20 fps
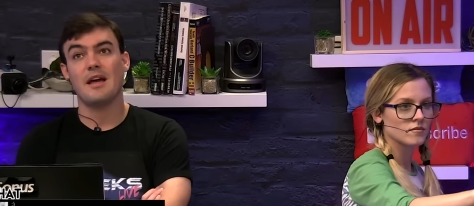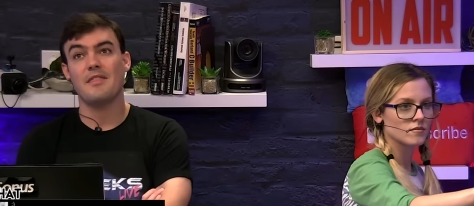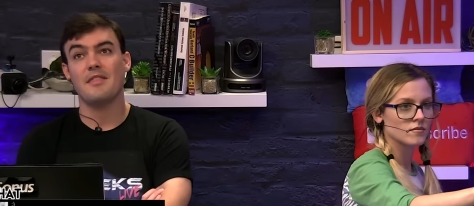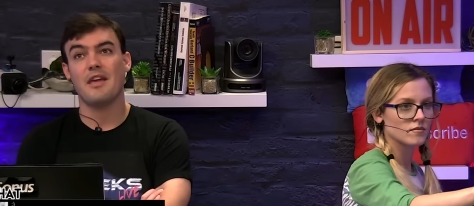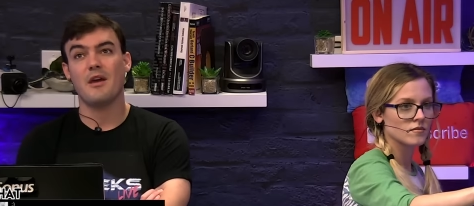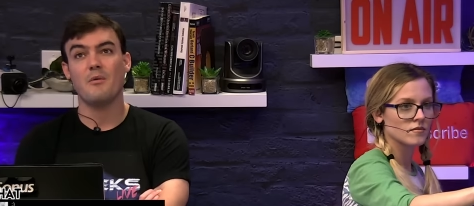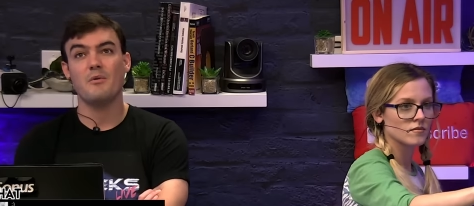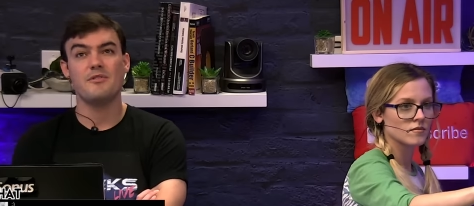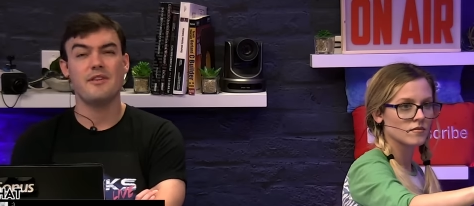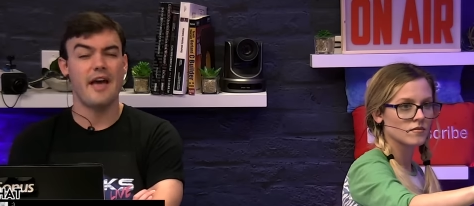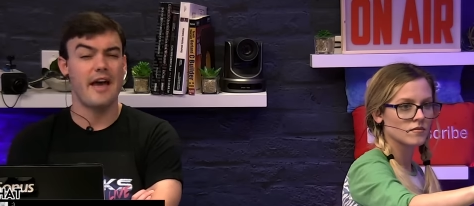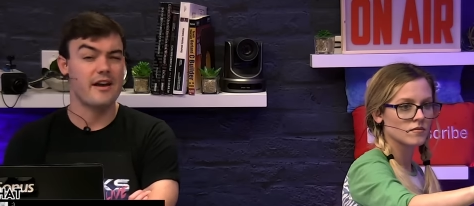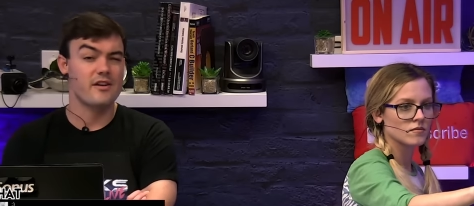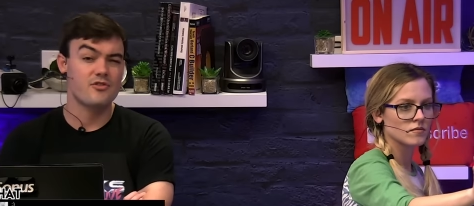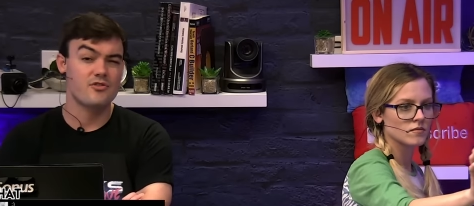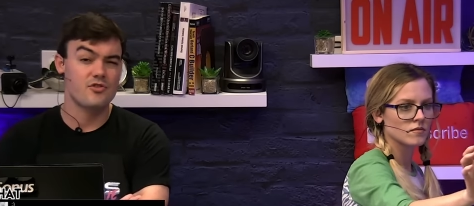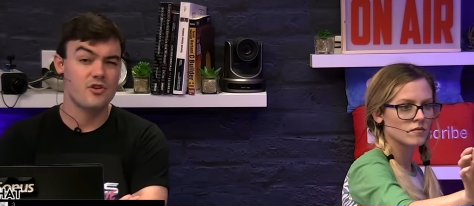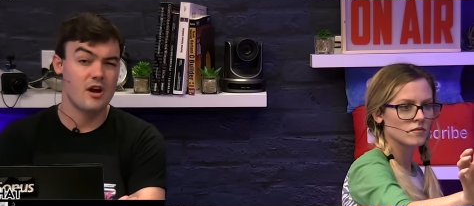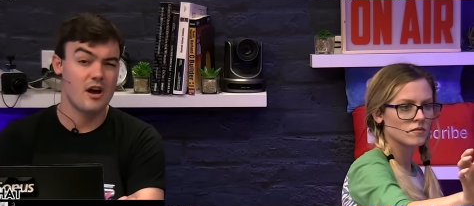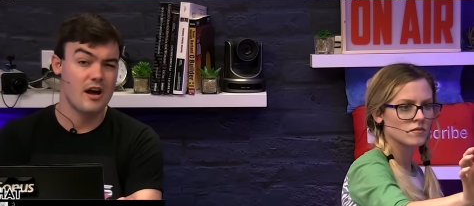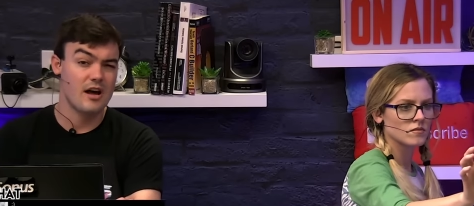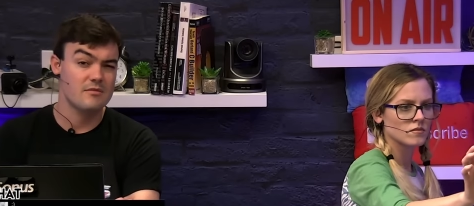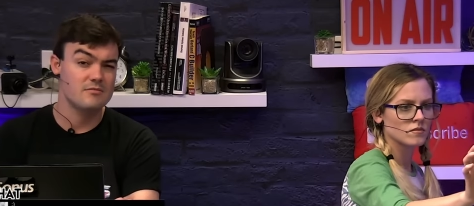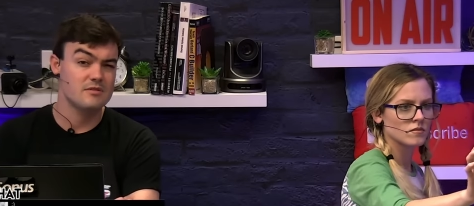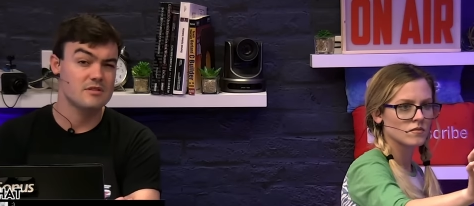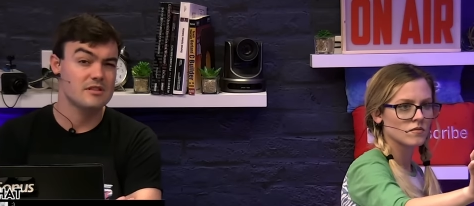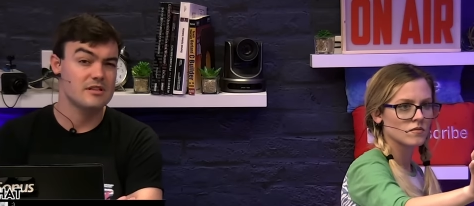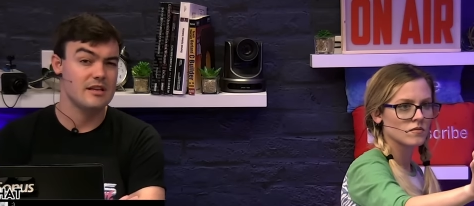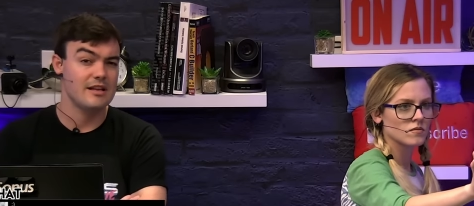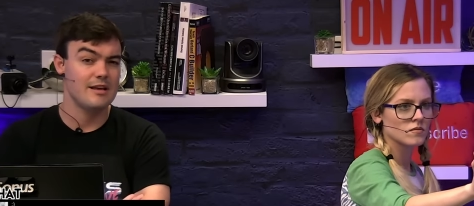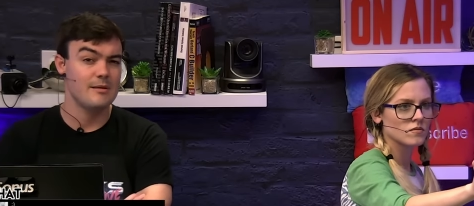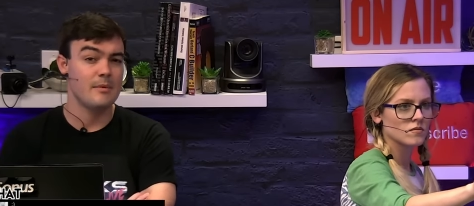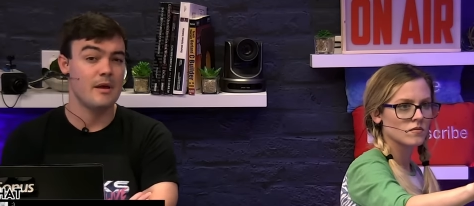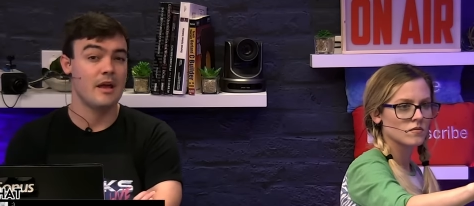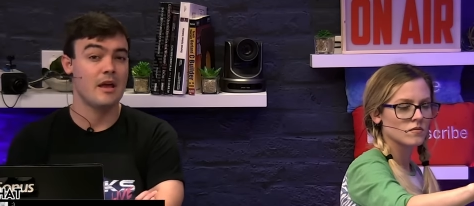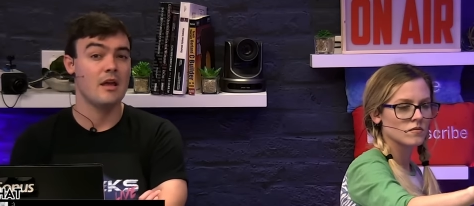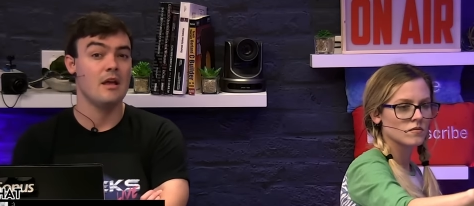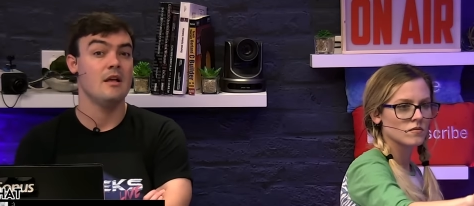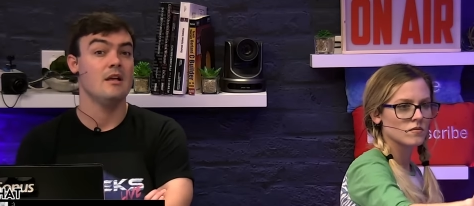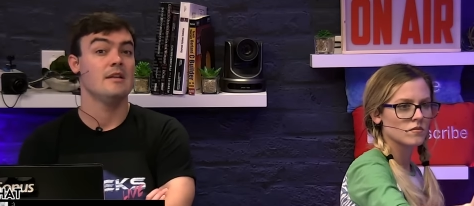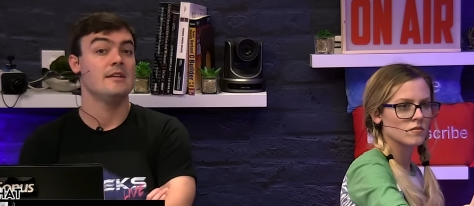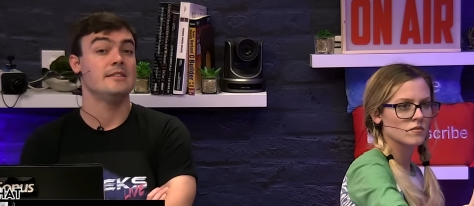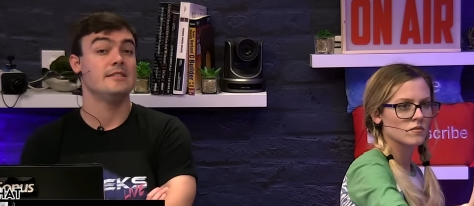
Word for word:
Speaker 1: I think it was Xtron was claiming